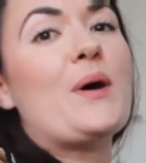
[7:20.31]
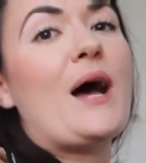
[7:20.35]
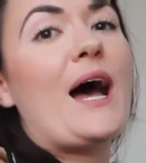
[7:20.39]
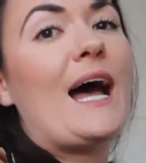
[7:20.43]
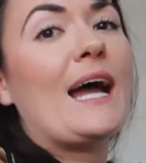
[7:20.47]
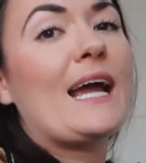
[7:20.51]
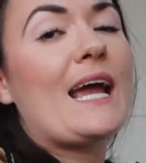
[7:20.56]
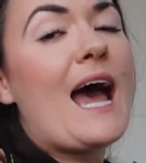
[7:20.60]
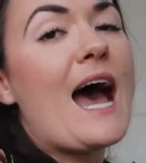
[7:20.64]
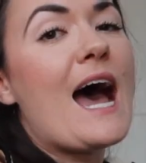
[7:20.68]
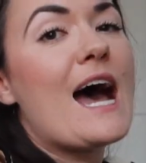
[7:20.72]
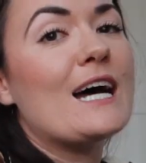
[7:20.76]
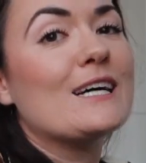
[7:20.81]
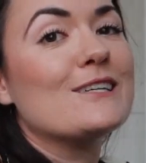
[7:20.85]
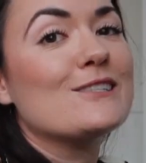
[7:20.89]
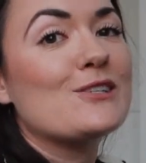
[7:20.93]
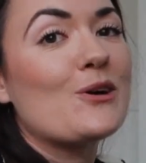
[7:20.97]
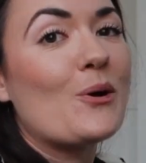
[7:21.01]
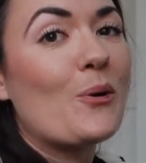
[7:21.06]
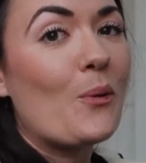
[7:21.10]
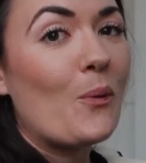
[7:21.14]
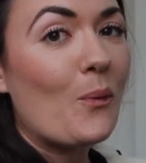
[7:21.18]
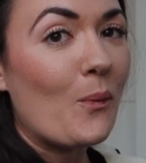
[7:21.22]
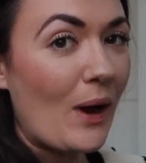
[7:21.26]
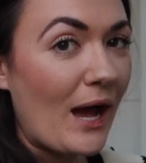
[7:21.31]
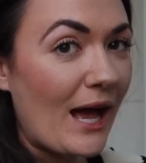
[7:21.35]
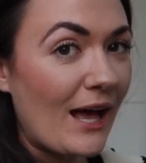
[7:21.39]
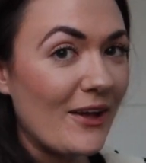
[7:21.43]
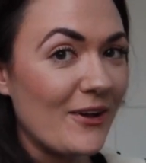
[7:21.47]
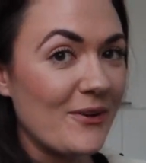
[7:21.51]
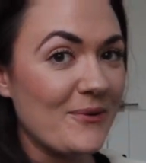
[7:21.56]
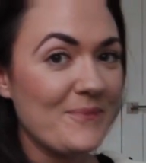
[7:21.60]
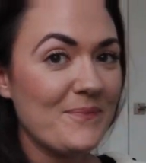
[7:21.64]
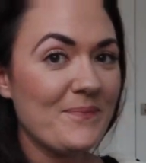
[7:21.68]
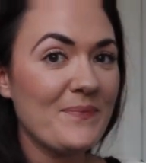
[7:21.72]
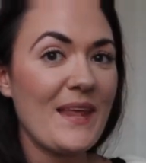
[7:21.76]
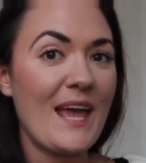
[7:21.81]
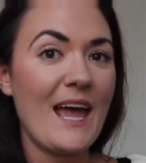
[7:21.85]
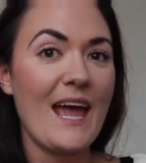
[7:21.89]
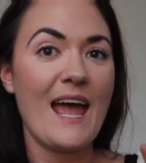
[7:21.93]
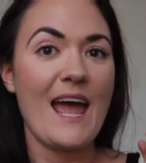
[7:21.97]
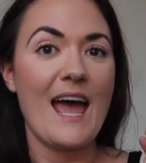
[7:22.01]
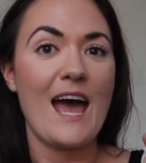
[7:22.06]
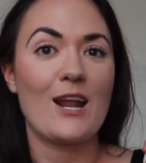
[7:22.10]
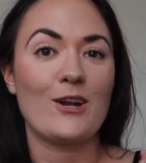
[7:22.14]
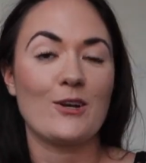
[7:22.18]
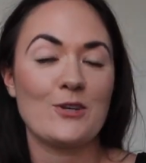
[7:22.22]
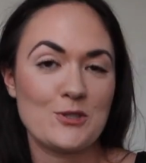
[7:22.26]
bag as well,
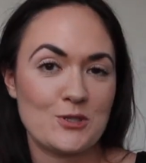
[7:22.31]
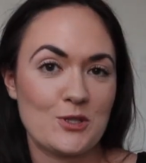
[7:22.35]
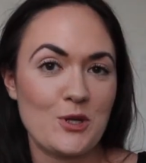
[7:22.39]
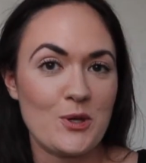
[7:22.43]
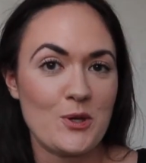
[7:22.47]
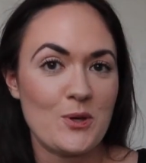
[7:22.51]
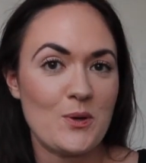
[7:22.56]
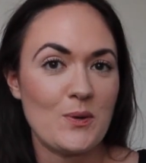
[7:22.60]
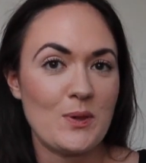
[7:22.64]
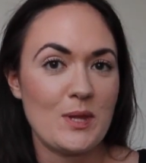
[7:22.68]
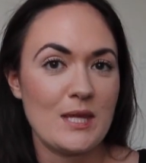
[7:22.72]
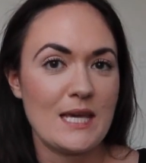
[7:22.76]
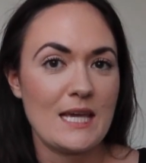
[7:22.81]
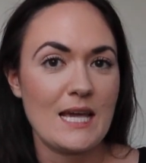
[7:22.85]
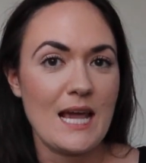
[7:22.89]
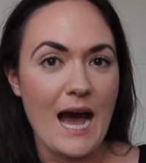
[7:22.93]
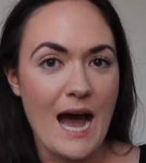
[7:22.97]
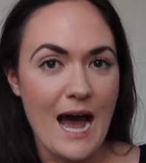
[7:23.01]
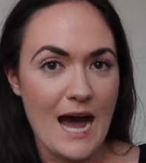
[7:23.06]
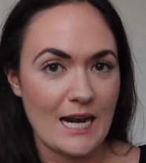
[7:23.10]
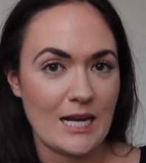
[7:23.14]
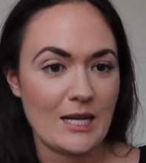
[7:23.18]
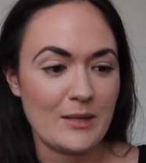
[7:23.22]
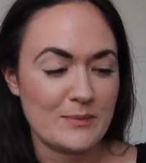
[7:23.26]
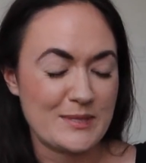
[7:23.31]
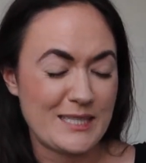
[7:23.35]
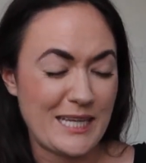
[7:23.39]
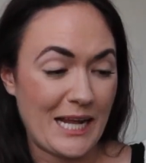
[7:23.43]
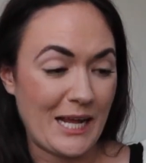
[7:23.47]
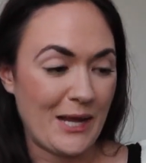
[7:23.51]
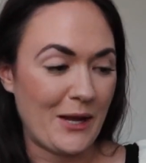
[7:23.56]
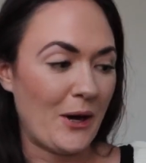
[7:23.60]
and I'll show you the items that I